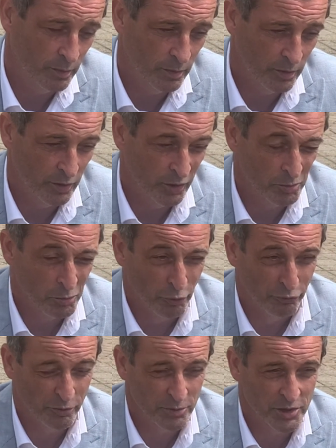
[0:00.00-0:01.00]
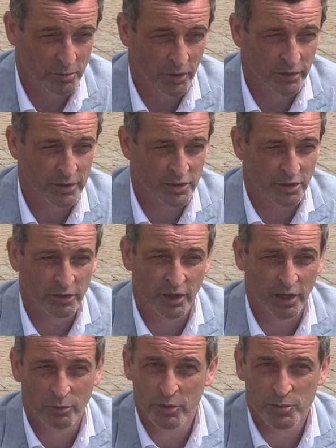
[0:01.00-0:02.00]
You know, the move from St Mirren to
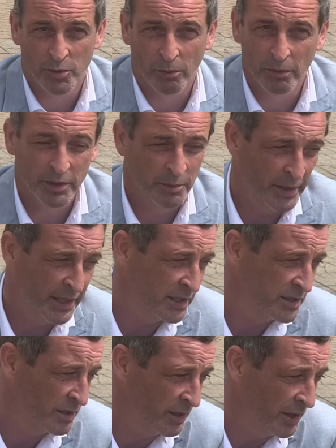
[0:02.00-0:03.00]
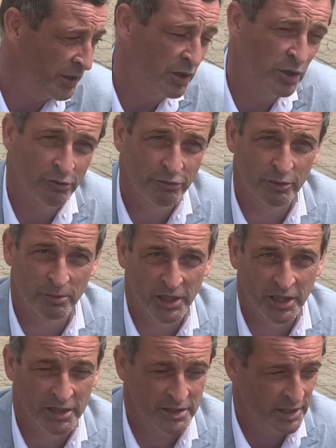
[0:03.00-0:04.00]
Sunderland was probably the biggest learning curve for me,
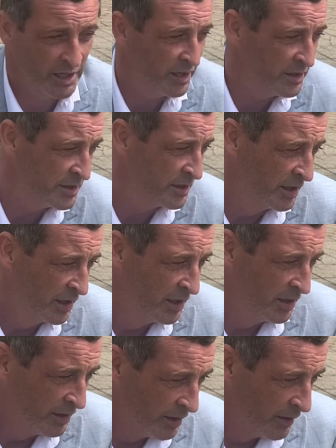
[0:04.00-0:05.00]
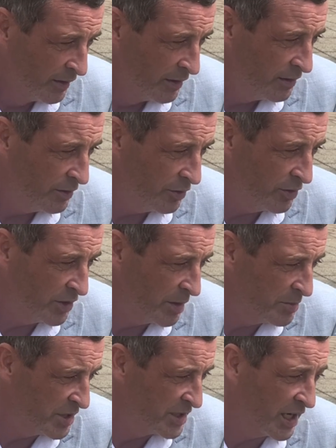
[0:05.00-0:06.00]
because that is, you know, in
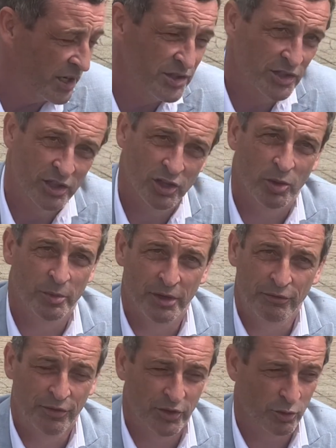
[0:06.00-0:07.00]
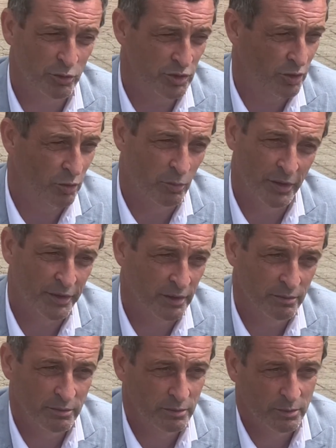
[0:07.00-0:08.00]
terms of stature of club and everything that goes along with it,
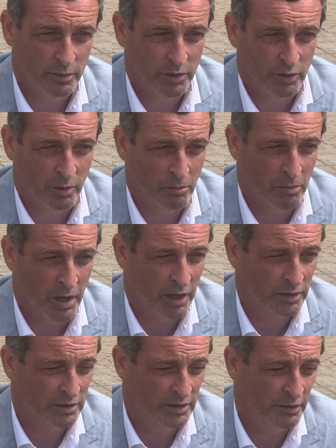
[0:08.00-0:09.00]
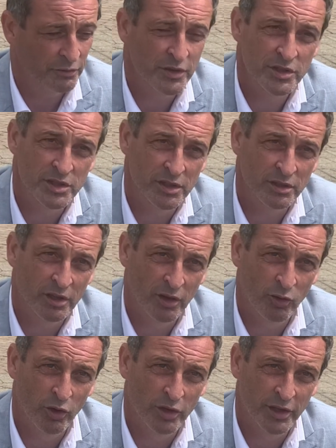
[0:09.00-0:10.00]
you know, marked difference and a
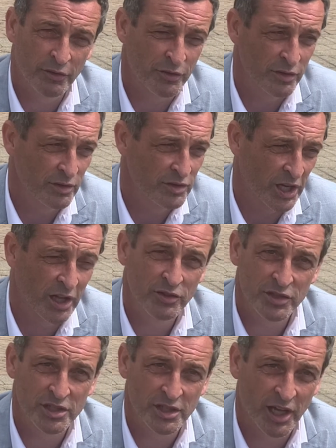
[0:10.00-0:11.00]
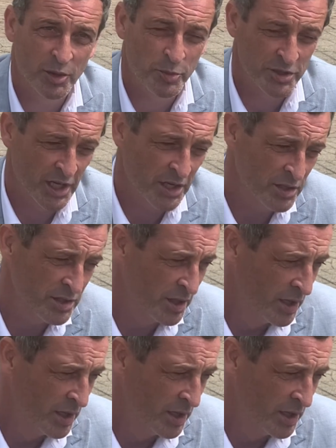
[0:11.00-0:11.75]
lot of different challenges that presents.